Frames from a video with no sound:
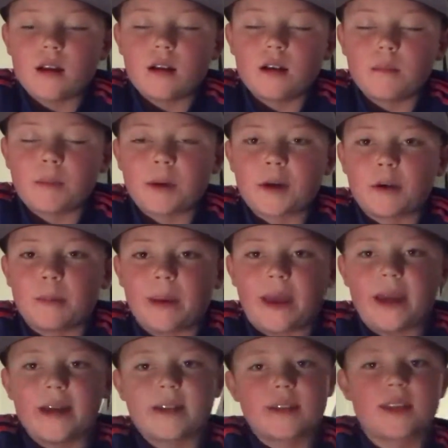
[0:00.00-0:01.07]
Prickle
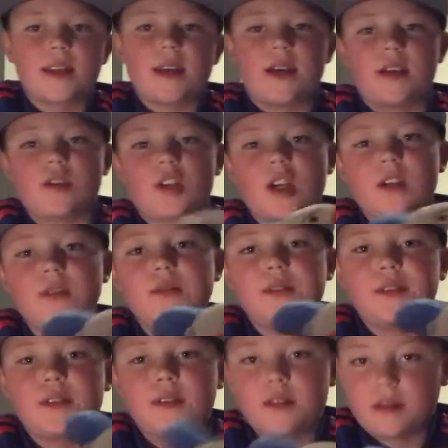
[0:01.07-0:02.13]
Pants and Chuckles.